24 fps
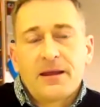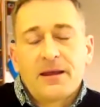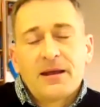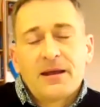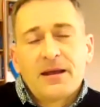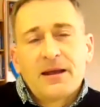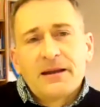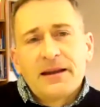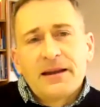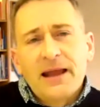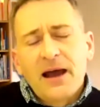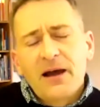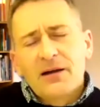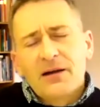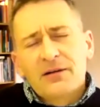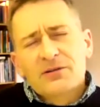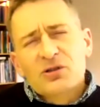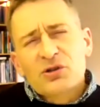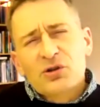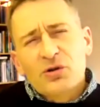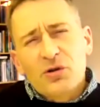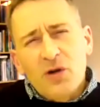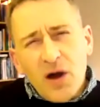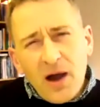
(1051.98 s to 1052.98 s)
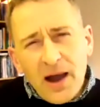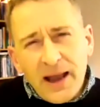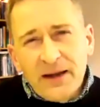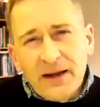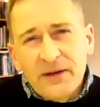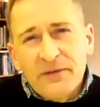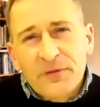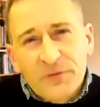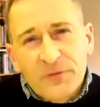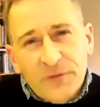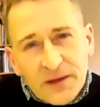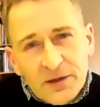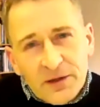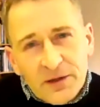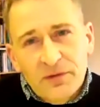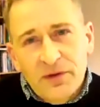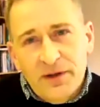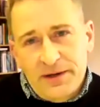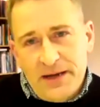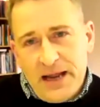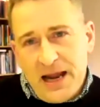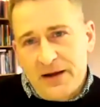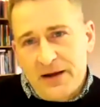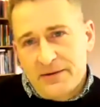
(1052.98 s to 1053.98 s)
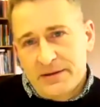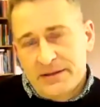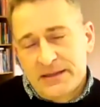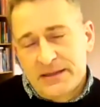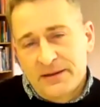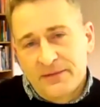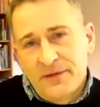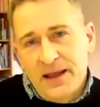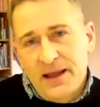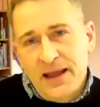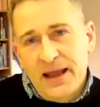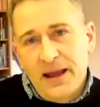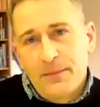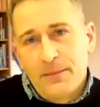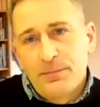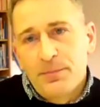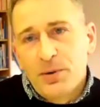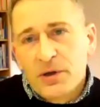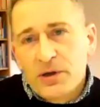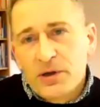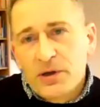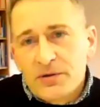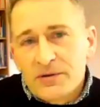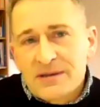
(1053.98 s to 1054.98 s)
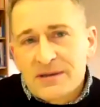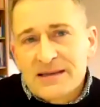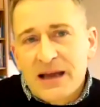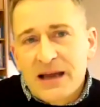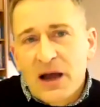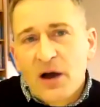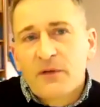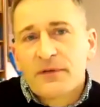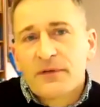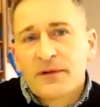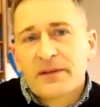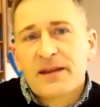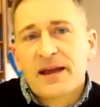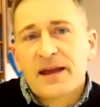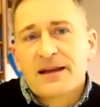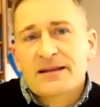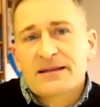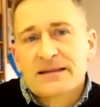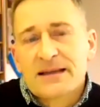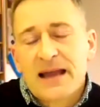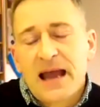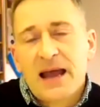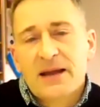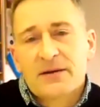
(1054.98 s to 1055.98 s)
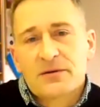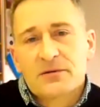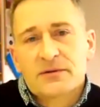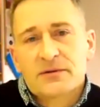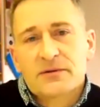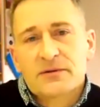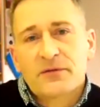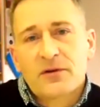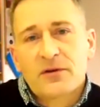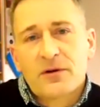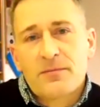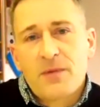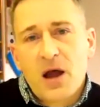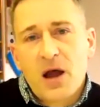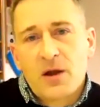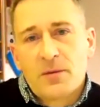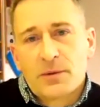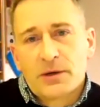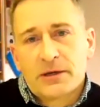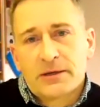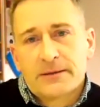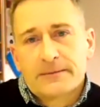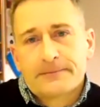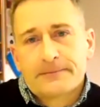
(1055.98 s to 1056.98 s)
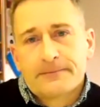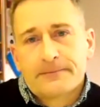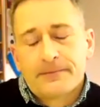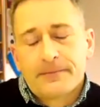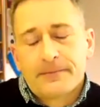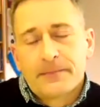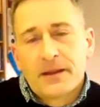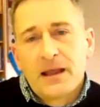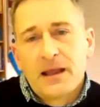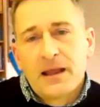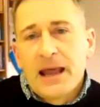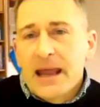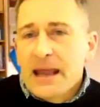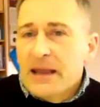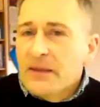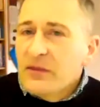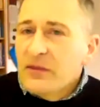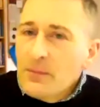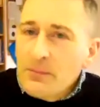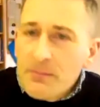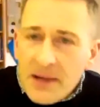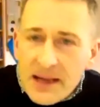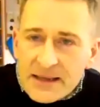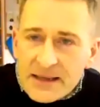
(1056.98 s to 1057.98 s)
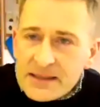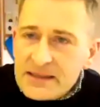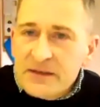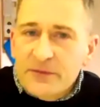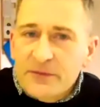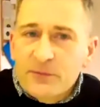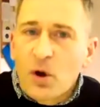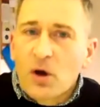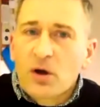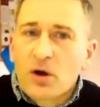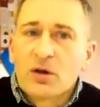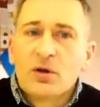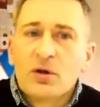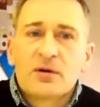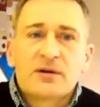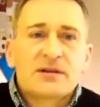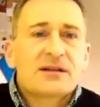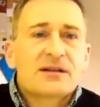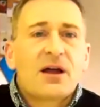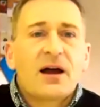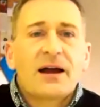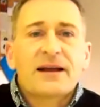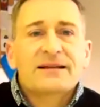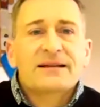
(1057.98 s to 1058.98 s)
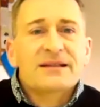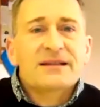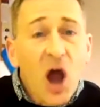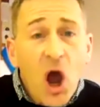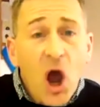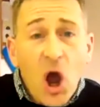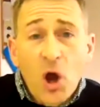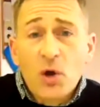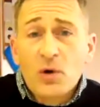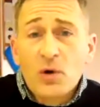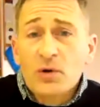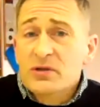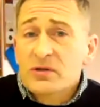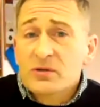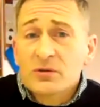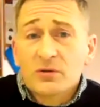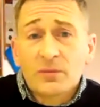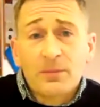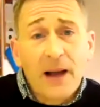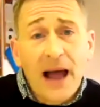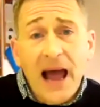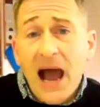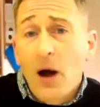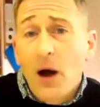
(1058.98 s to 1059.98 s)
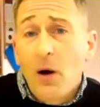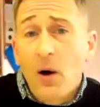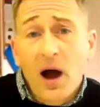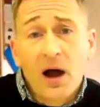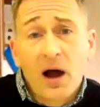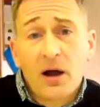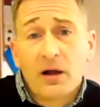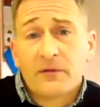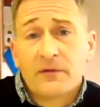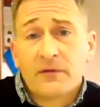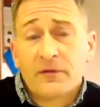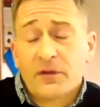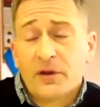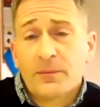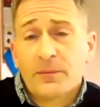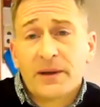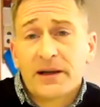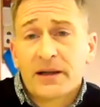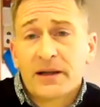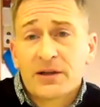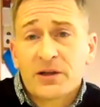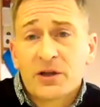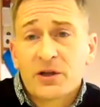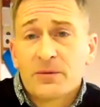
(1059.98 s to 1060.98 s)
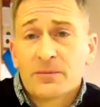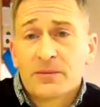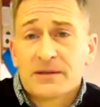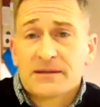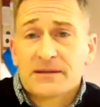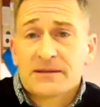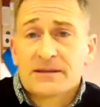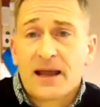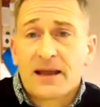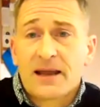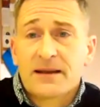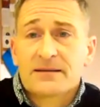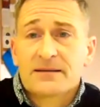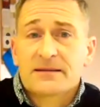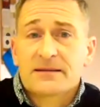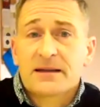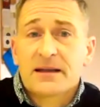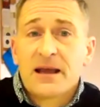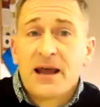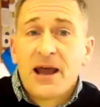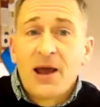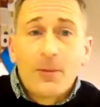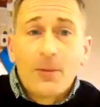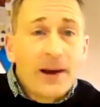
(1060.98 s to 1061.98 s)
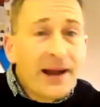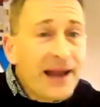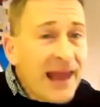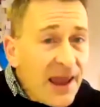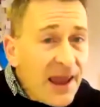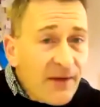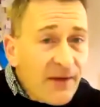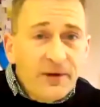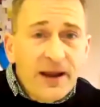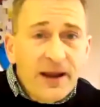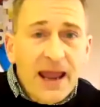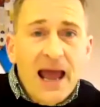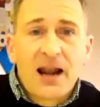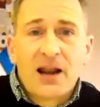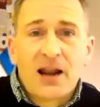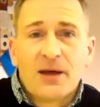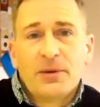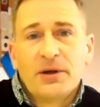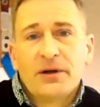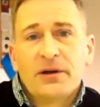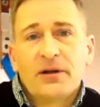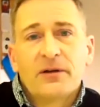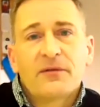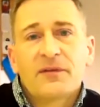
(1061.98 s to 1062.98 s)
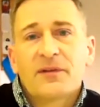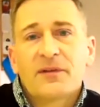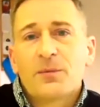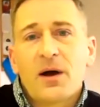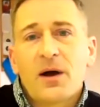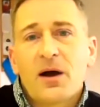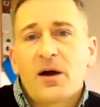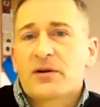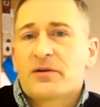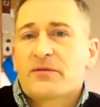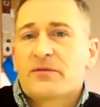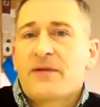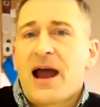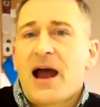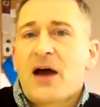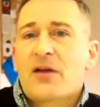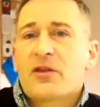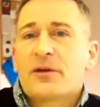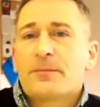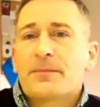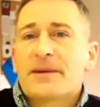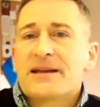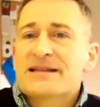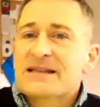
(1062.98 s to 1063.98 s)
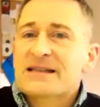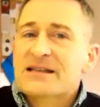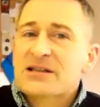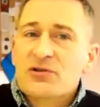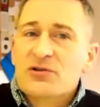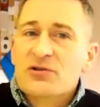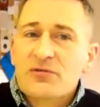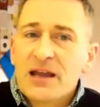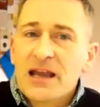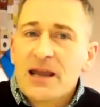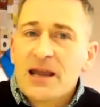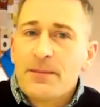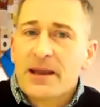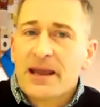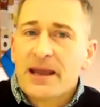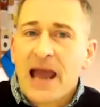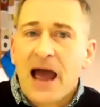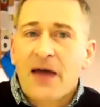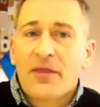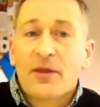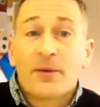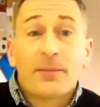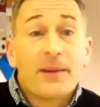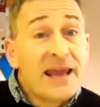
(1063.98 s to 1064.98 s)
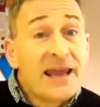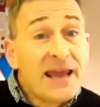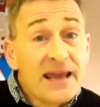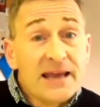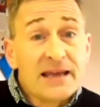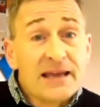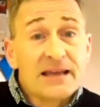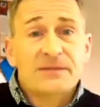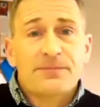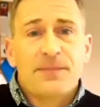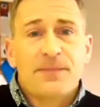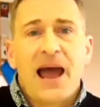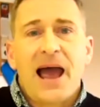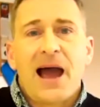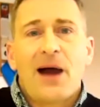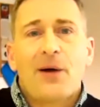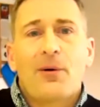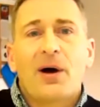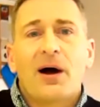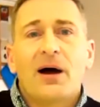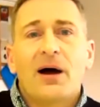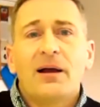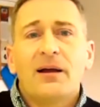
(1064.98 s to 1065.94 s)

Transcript: Now, try and feel the narrative here. Put yourself in their sandals for a moment. In the midst of what looks like total power over them in a human sense, when every element of the world around them is screaming at them, here's power,